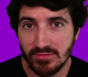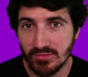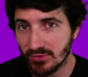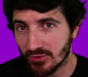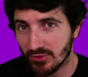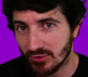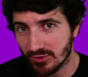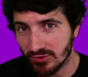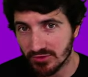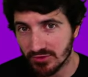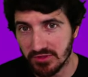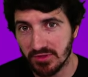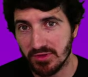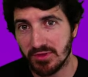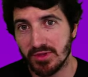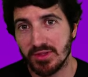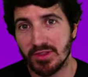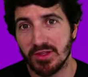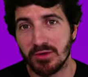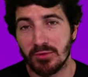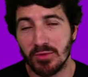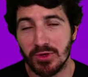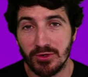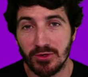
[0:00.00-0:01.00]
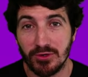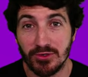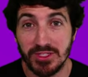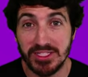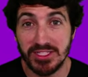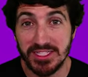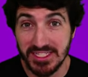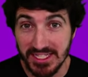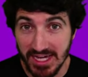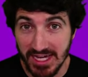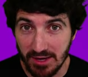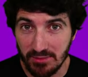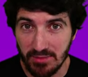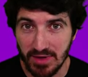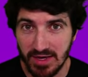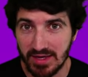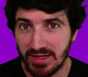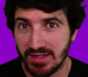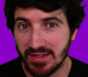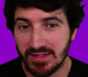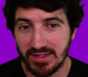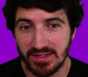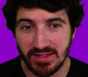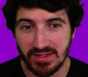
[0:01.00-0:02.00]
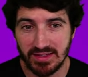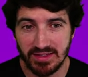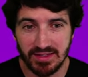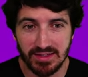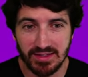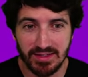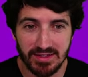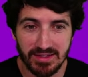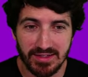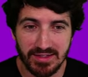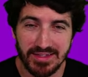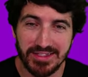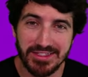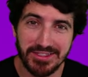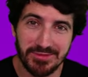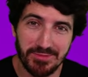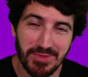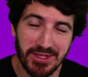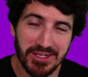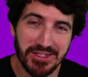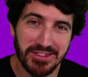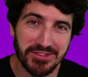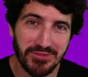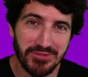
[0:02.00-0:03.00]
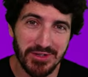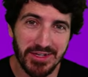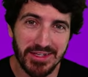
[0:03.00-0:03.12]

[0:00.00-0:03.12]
or something that we call Llama in Spanish,